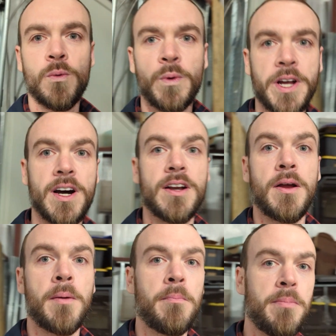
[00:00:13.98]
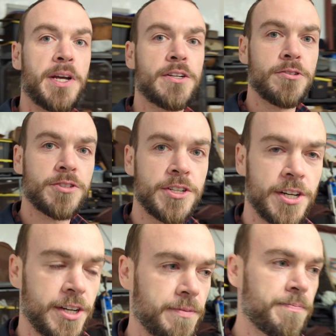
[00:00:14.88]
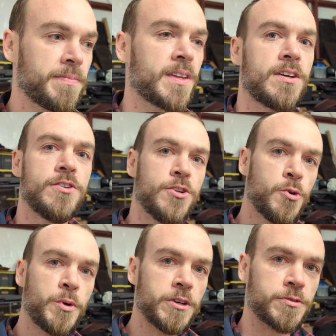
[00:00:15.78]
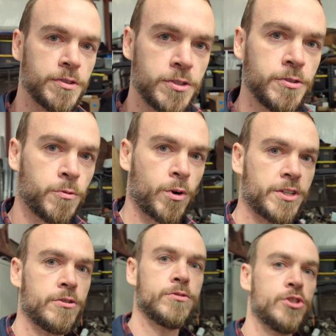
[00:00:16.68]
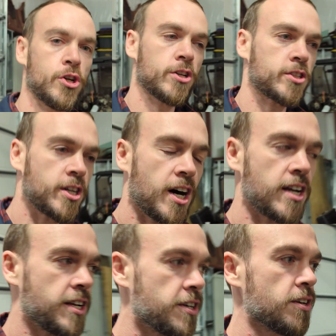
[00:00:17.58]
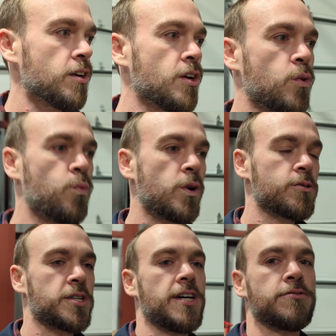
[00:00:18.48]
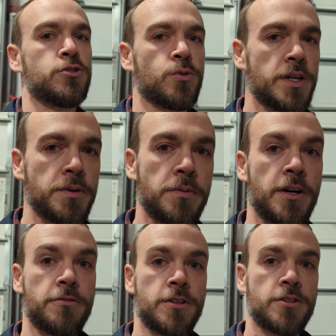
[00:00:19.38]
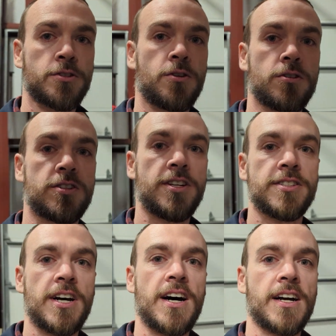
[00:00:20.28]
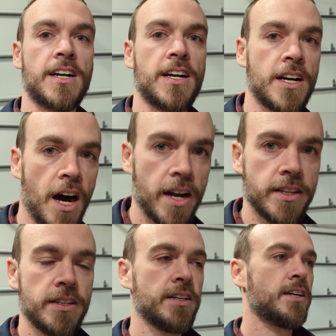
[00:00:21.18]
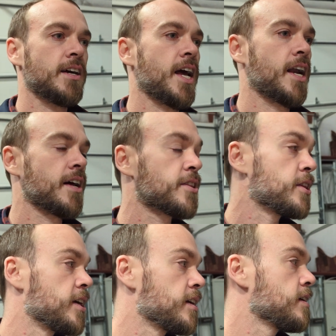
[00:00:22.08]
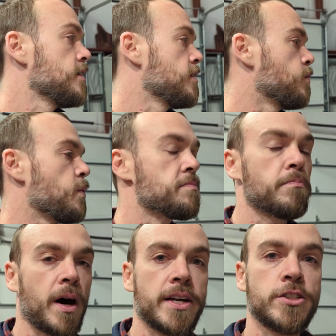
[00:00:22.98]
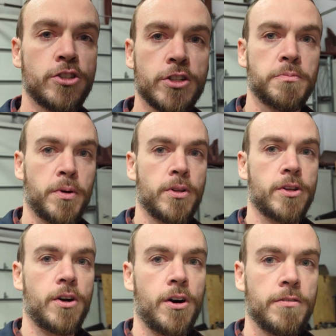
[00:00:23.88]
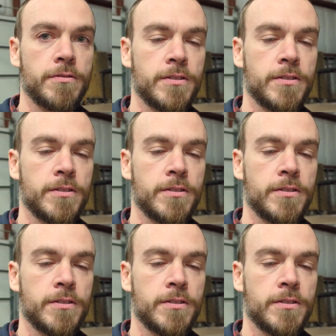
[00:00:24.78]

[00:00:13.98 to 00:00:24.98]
We got big news today. New wheels for the 242 just got here. Wheels I have dreamed about for this car since I got it. And I think we might just pull it off.